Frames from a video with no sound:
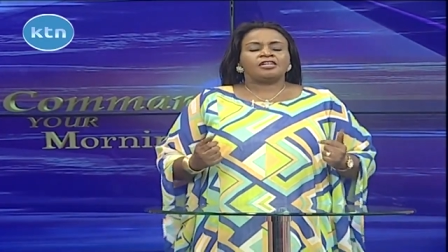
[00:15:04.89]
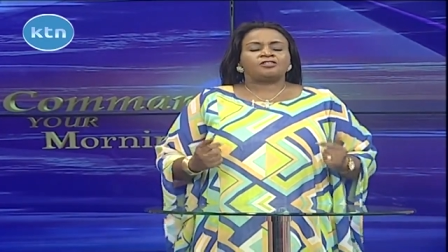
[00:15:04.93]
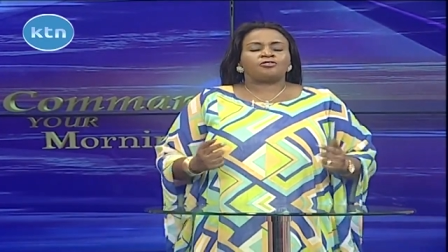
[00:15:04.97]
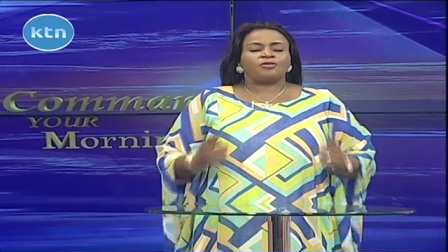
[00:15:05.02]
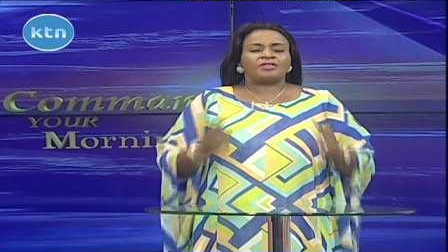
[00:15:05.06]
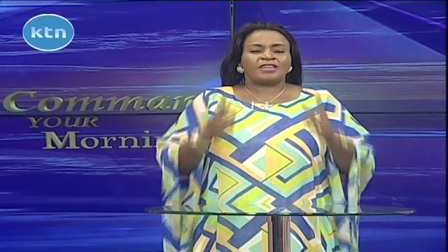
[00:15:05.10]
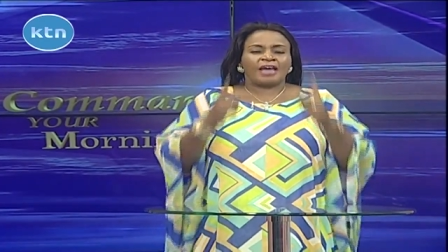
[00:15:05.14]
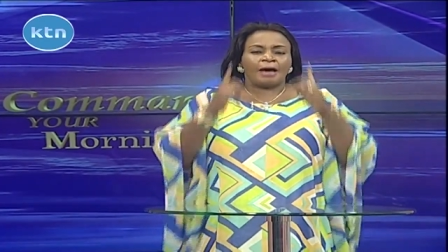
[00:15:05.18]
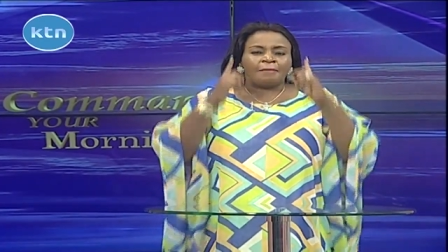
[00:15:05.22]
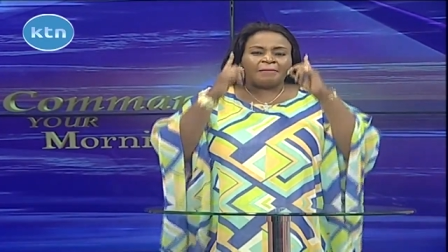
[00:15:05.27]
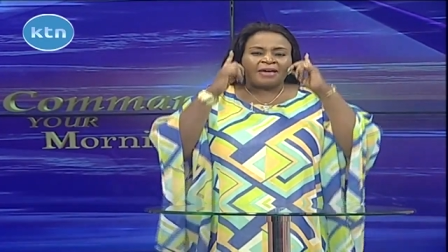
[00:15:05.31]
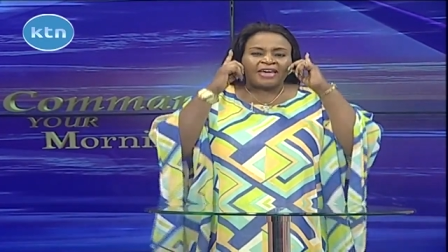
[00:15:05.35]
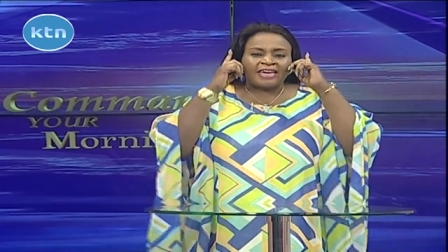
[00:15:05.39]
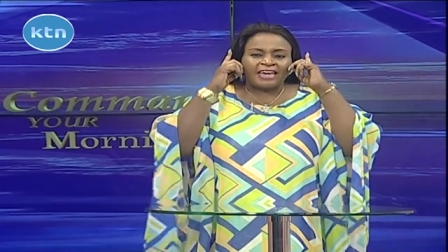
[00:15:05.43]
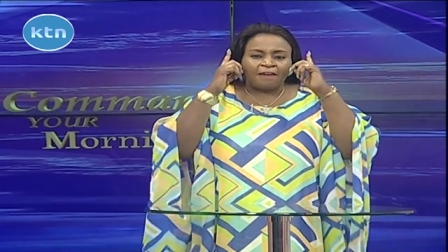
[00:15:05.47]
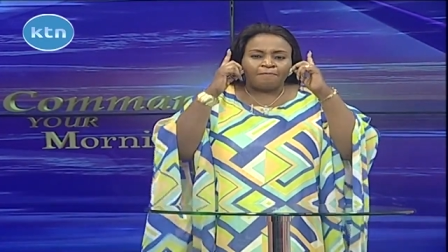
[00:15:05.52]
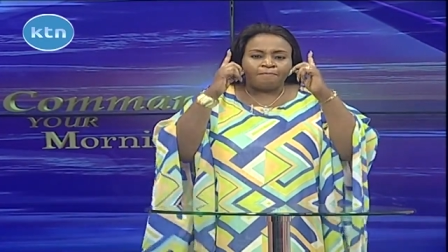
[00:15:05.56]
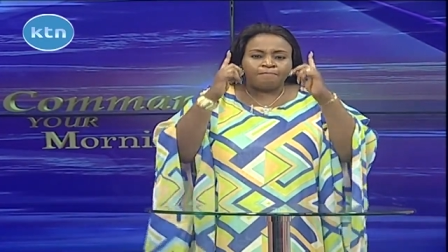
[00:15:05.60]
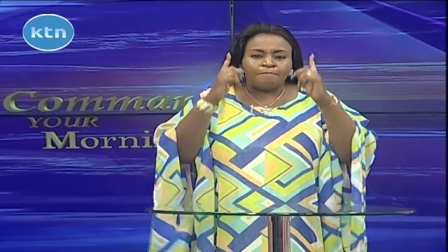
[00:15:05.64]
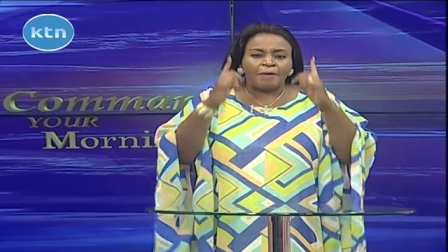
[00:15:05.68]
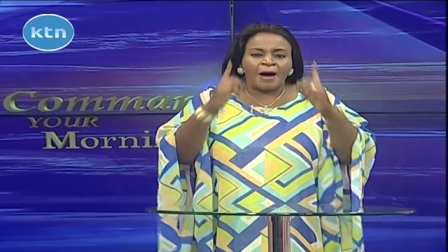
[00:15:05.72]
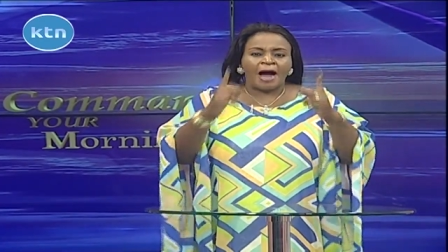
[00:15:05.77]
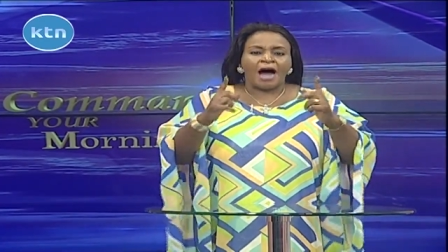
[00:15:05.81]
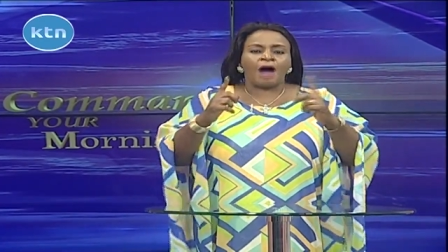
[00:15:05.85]
to them he gave
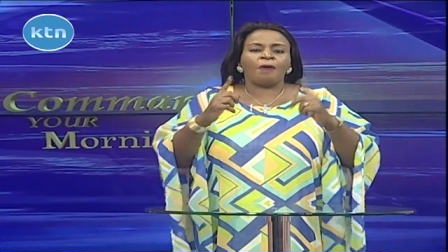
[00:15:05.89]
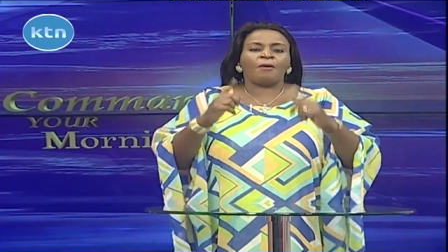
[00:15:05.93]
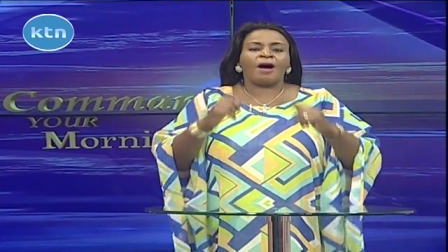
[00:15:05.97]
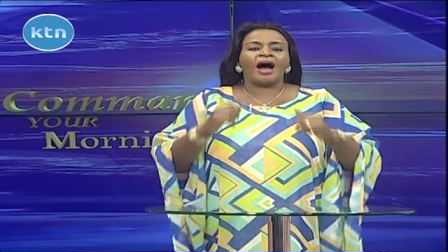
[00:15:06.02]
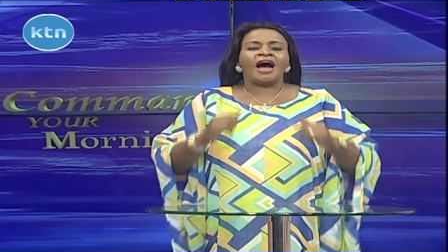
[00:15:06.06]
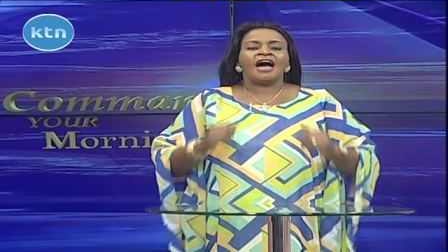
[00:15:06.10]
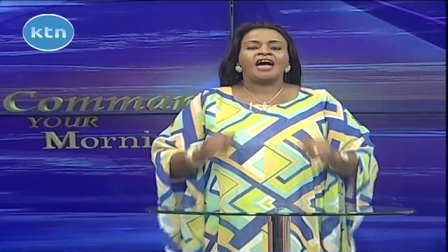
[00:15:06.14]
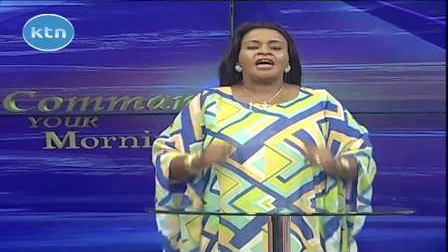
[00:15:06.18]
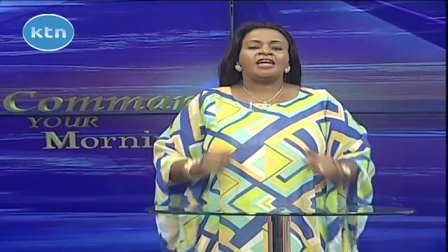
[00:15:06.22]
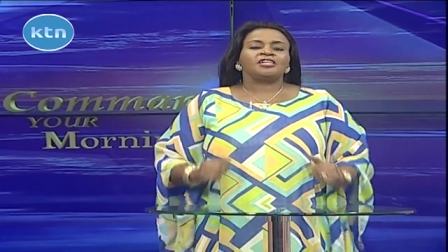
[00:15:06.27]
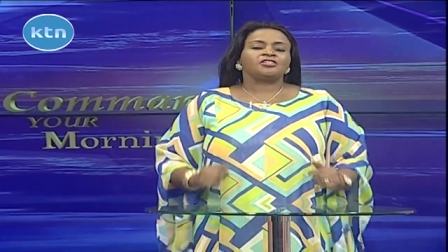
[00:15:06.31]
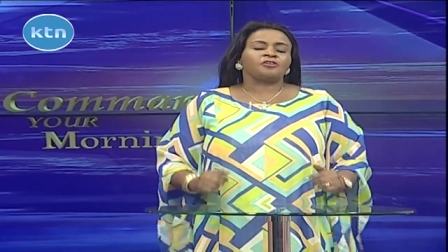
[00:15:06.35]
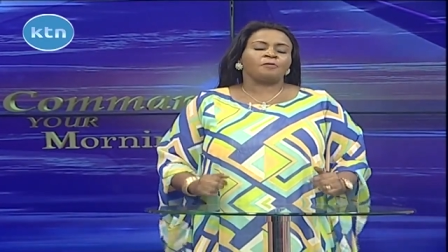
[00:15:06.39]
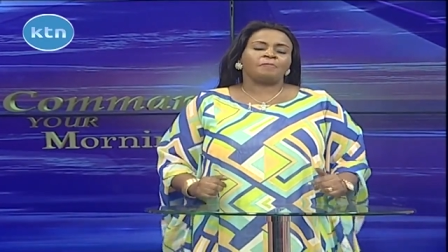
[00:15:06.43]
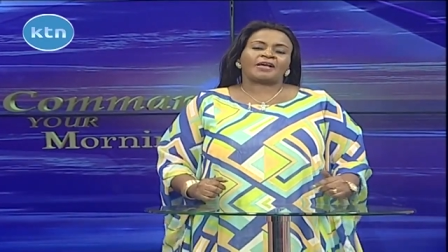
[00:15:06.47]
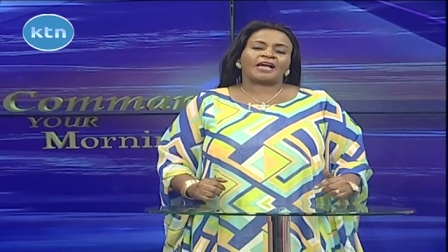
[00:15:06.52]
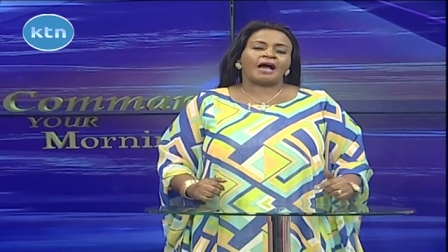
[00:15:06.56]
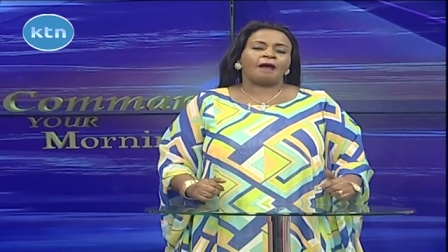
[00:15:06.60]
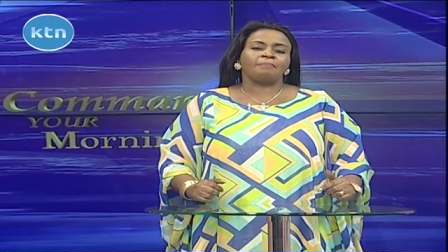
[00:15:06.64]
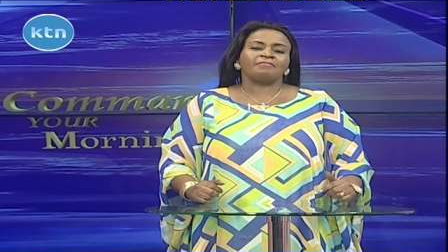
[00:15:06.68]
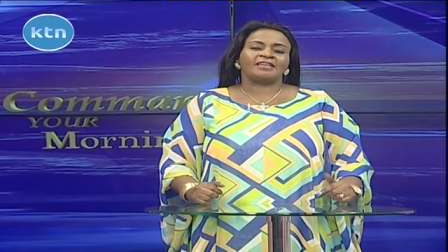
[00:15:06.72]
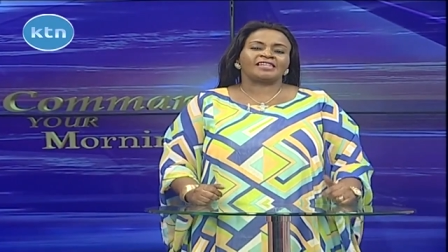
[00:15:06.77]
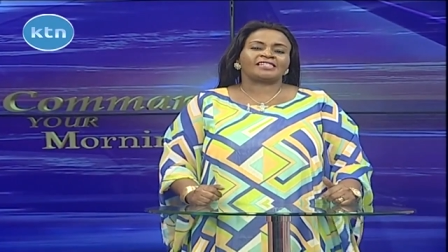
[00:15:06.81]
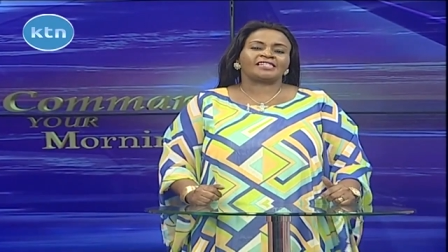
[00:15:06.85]
power to
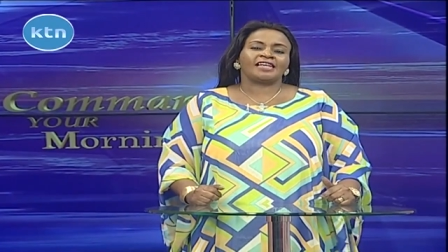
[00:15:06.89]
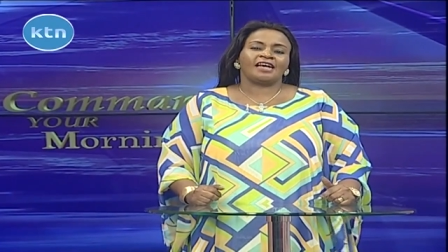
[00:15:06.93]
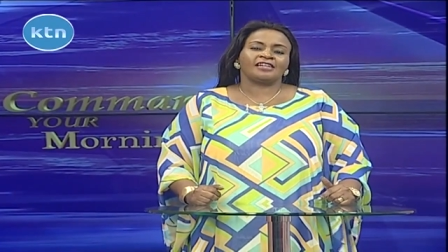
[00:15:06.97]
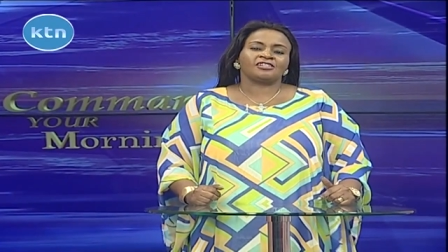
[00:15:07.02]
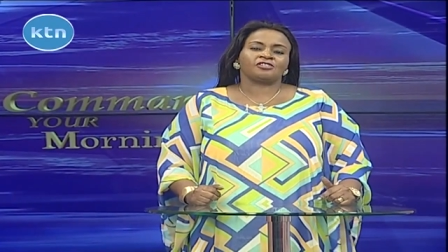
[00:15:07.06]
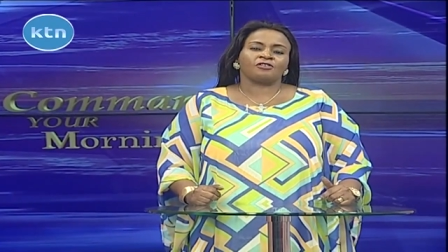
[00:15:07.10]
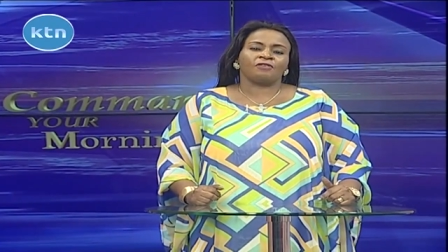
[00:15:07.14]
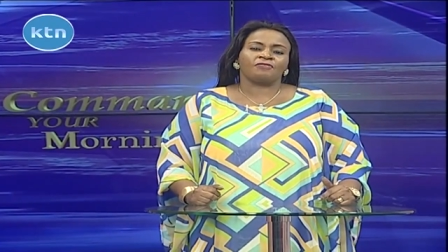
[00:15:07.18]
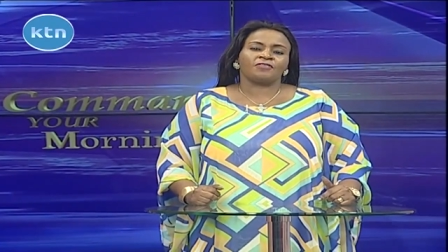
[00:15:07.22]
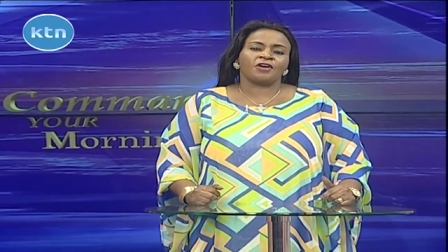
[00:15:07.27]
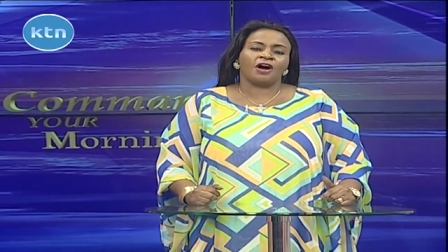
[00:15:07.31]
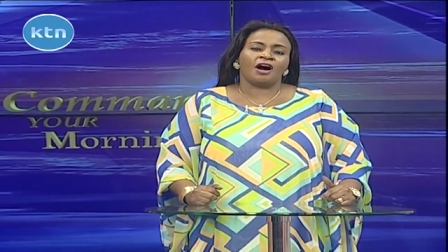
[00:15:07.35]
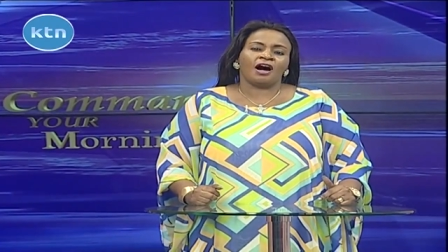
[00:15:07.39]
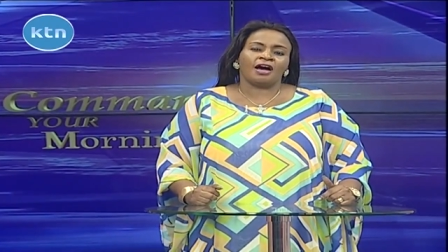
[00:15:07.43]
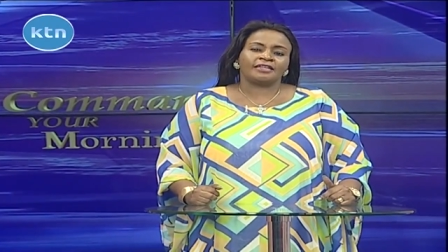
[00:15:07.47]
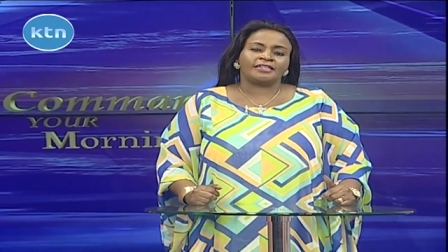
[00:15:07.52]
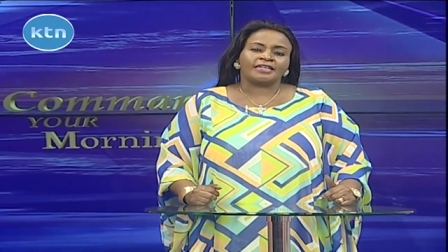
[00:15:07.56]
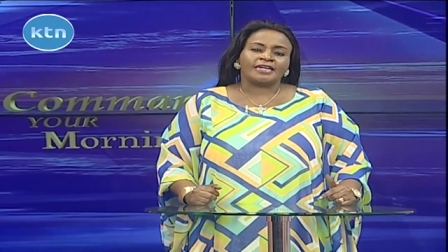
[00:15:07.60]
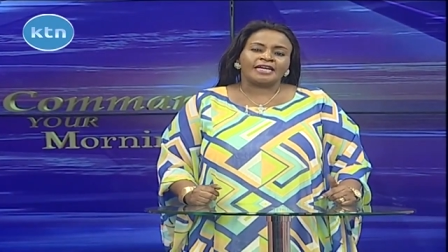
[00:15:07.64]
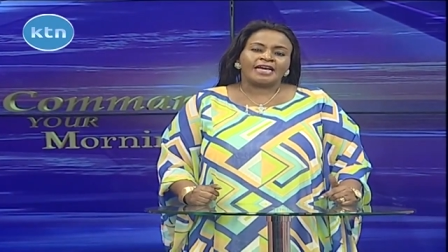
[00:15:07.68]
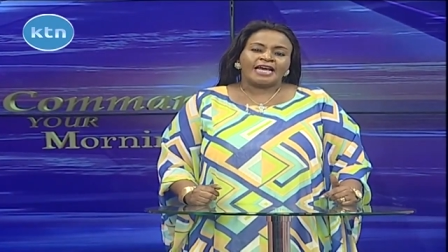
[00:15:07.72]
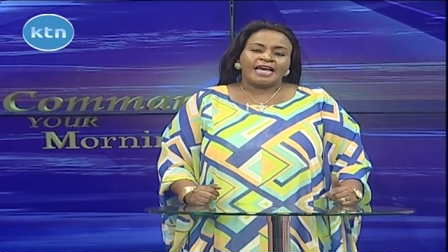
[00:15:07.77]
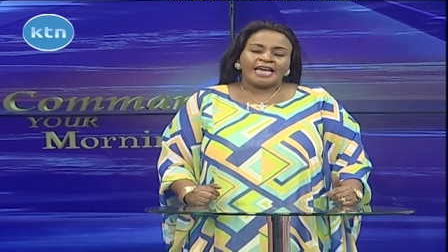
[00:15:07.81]
become the sons of God.